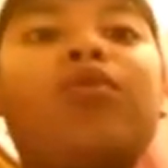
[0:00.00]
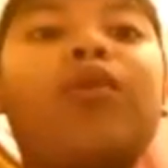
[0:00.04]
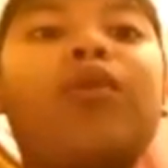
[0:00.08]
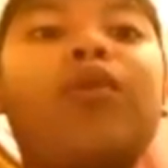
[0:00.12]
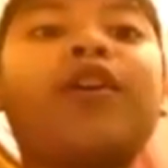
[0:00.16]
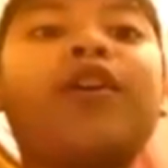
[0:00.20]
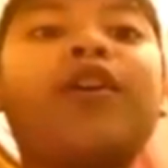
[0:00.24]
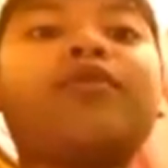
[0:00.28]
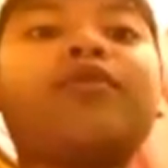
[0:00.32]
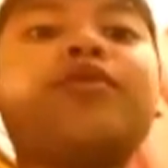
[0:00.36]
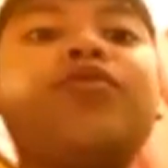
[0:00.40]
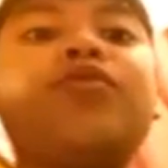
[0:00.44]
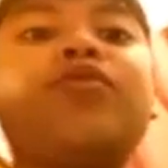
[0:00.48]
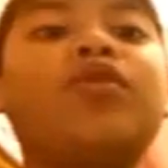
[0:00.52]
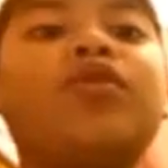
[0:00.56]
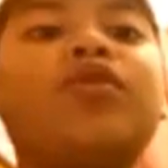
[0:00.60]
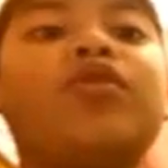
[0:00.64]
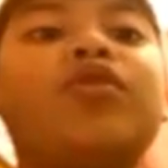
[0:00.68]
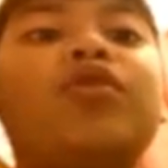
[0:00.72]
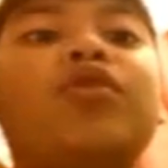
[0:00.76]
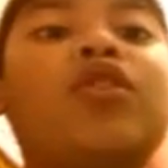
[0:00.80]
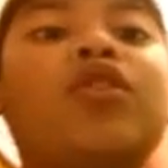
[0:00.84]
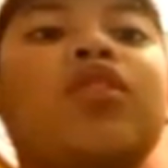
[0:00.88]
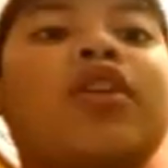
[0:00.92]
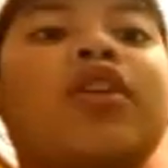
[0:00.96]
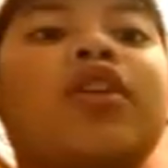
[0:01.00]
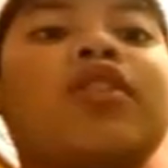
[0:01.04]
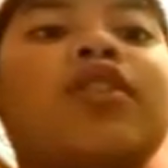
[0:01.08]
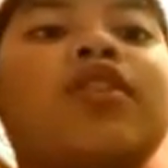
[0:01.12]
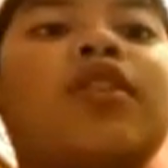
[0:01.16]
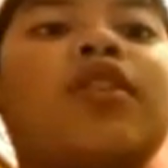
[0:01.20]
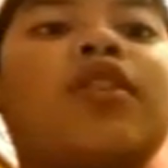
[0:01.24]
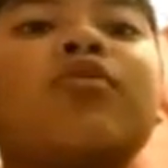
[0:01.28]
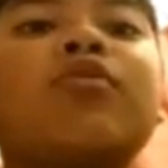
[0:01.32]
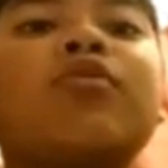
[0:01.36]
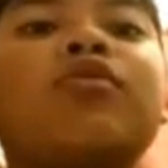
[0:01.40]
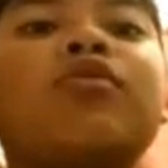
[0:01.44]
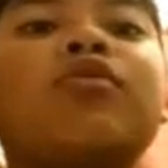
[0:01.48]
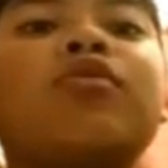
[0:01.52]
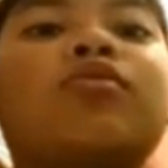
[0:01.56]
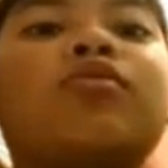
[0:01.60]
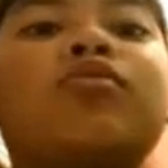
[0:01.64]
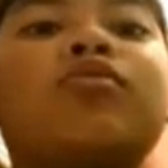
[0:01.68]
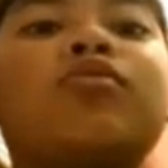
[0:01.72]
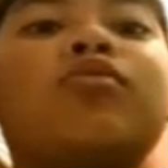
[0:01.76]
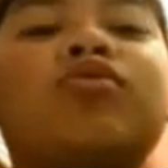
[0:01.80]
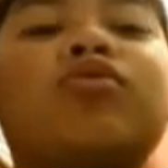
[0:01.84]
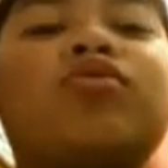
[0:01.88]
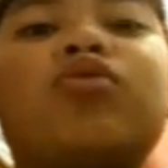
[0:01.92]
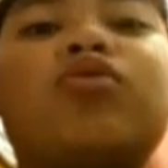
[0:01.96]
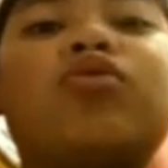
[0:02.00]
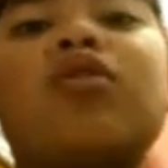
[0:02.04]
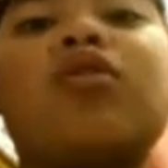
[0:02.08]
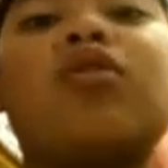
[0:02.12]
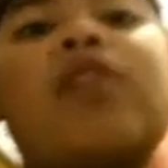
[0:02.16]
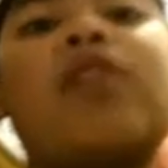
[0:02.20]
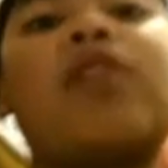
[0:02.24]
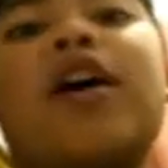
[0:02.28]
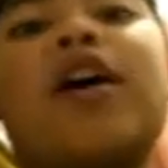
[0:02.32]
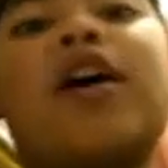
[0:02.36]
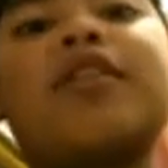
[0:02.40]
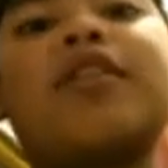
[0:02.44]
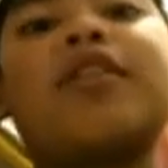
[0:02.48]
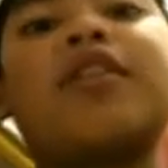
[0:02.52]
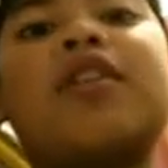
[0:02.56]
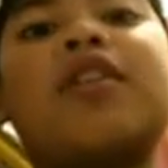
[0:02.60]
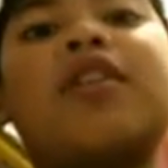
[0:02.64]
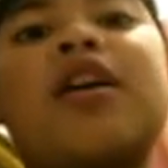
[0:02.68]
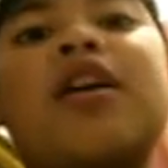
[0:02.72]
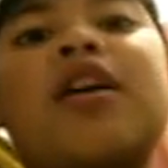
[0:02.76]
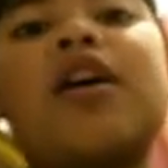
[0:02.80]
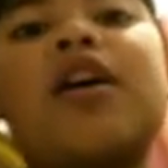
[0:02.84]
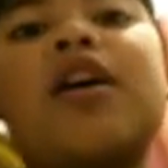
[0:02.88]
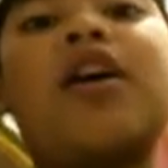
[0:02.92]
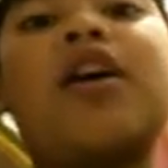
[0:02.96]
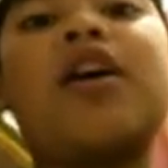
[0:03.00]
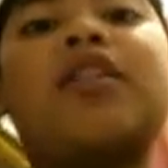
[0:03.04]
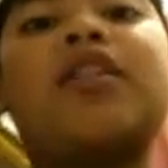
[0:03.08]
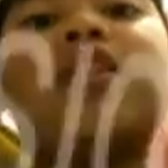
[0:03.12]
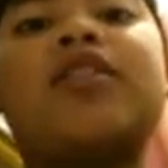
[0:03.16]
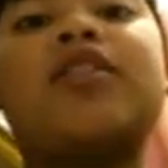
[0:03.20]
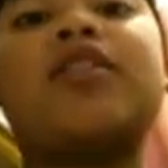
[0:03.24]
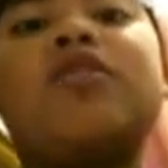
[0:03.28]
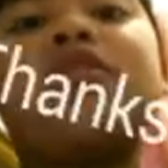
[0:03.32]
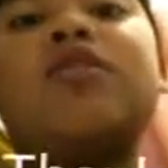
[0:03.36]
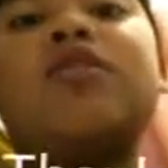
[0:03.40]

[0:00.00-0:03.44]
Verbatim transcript: else video you guys like me to show you guys and teach